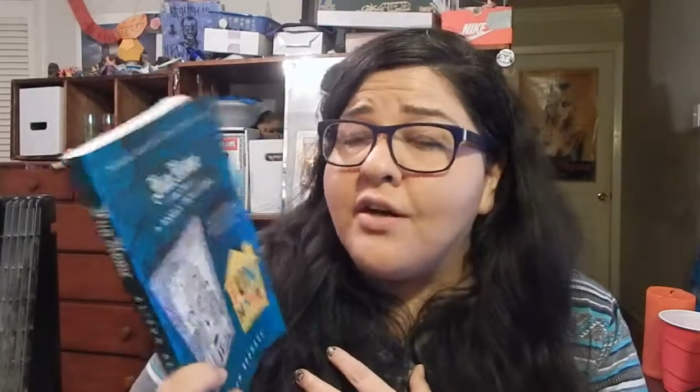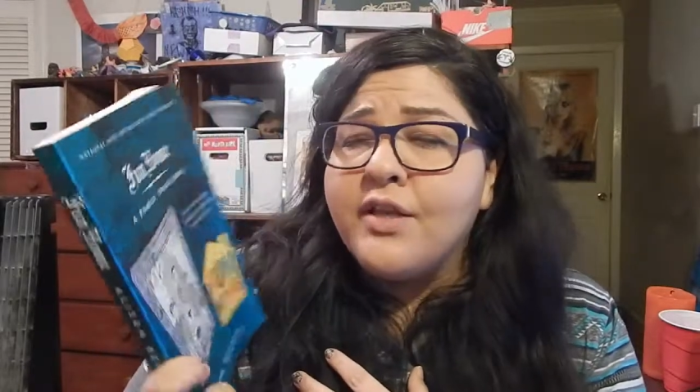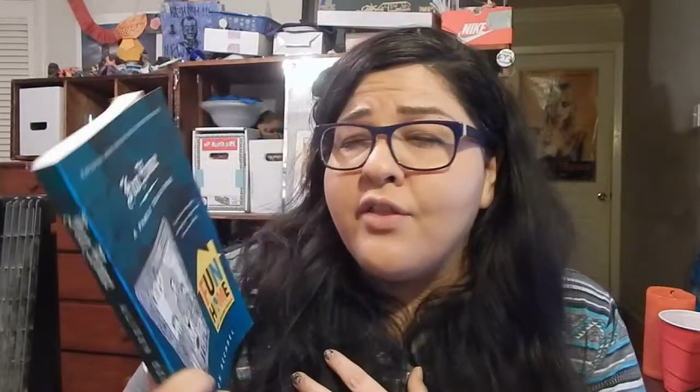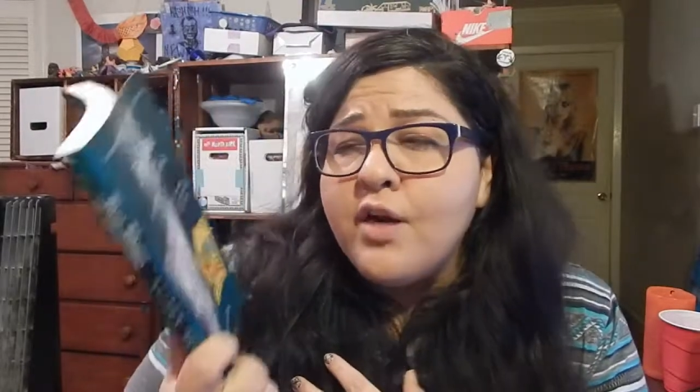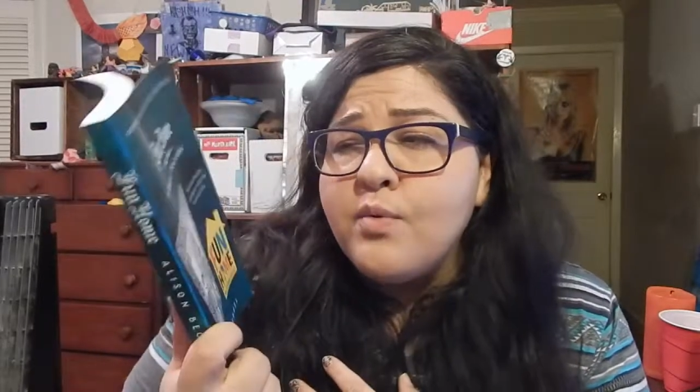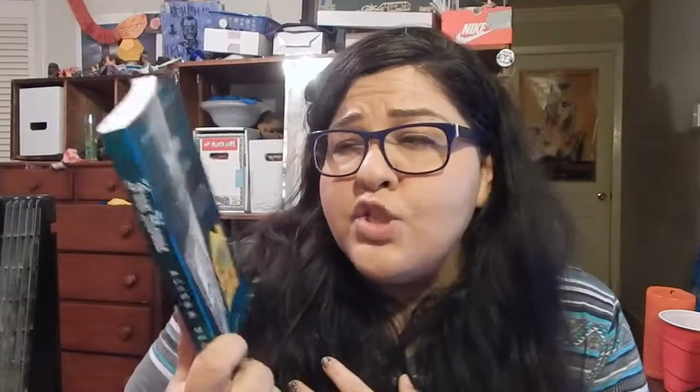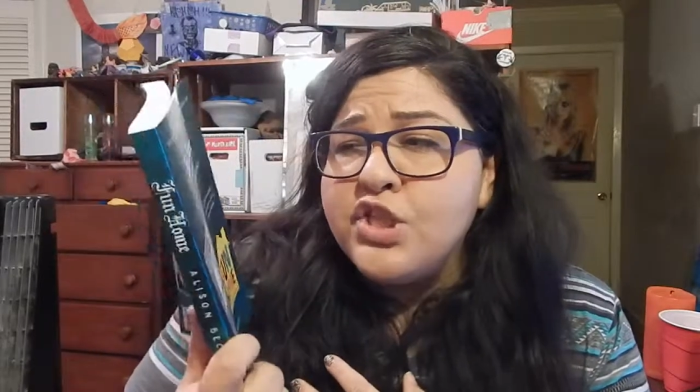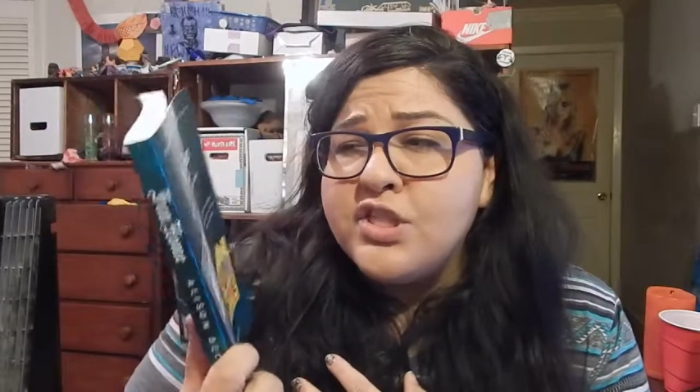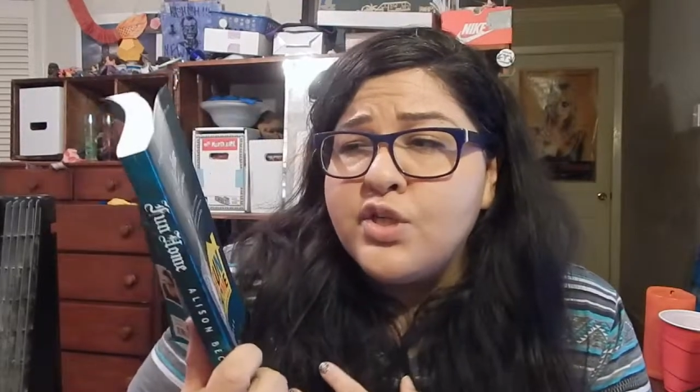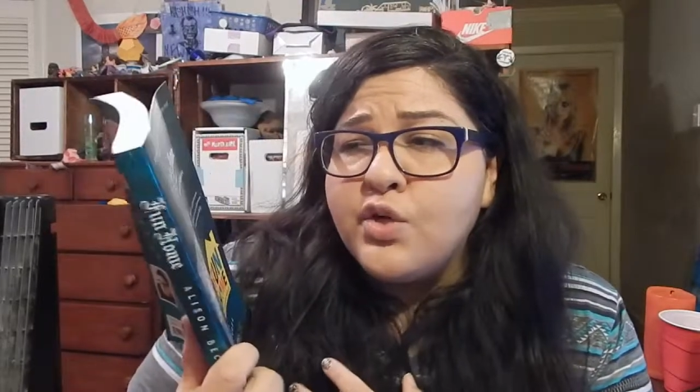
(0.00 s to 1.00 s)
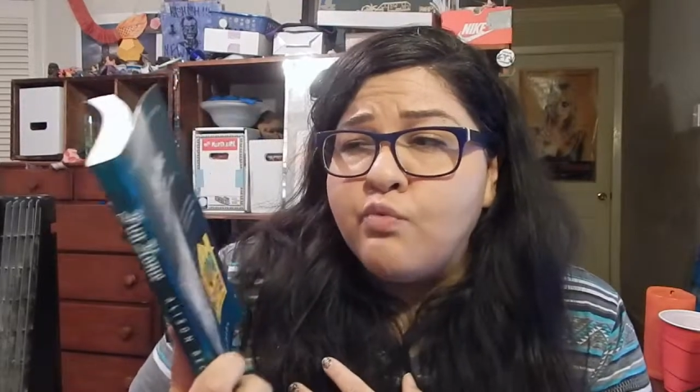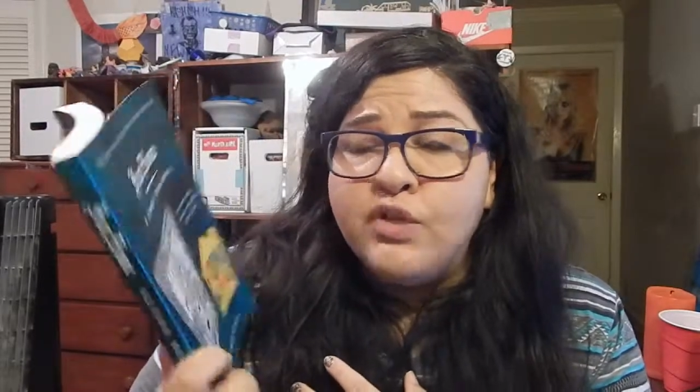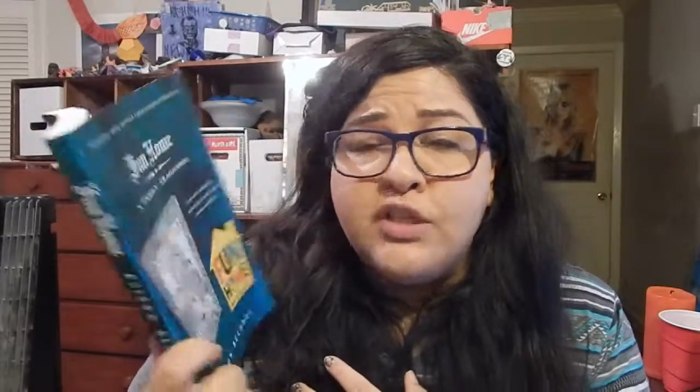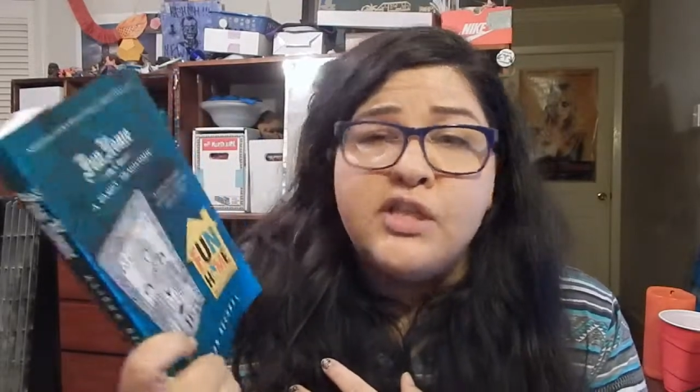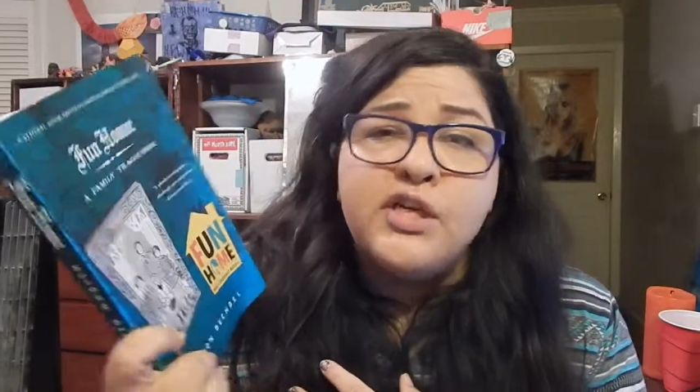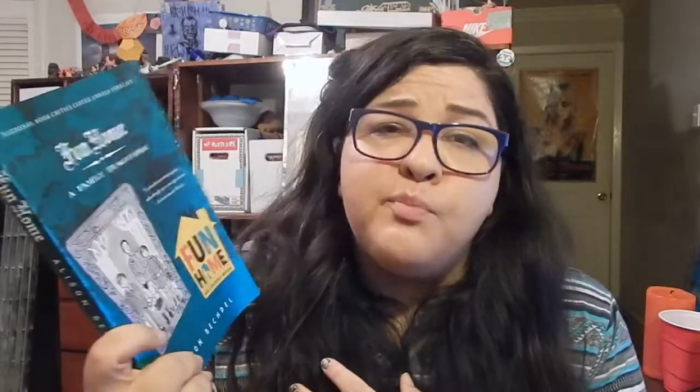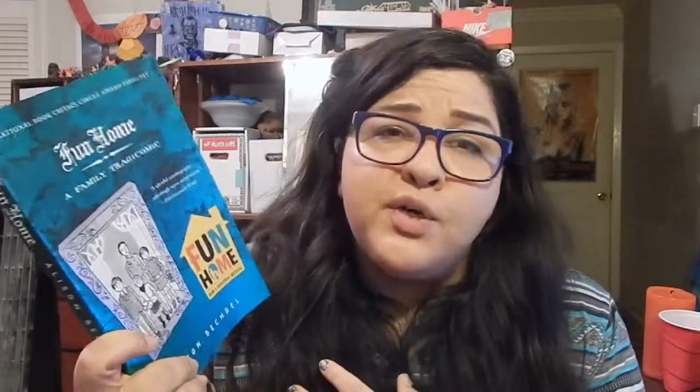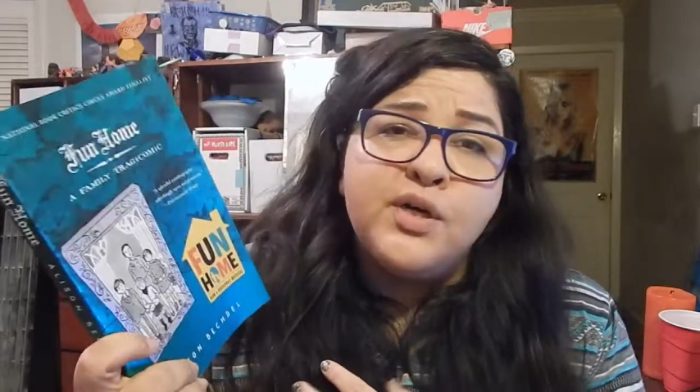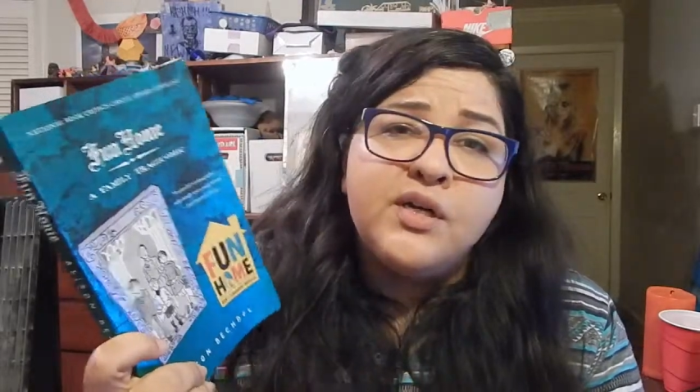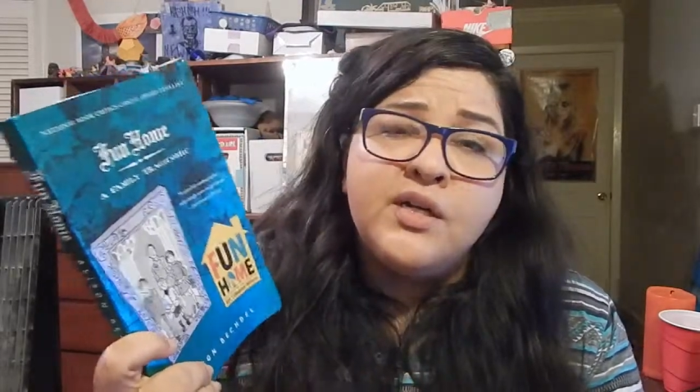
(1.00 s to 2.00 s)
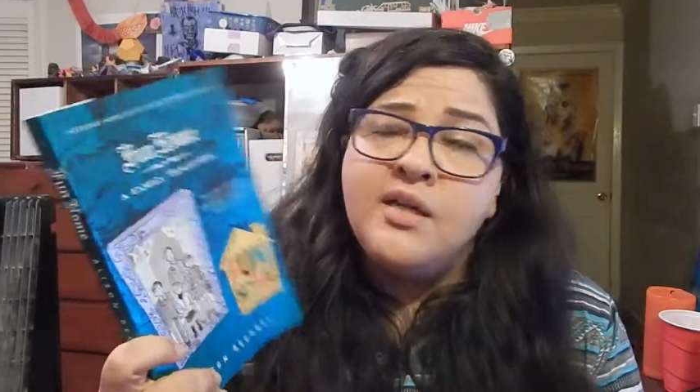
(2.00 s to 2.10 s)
and I thought it was just a really good book.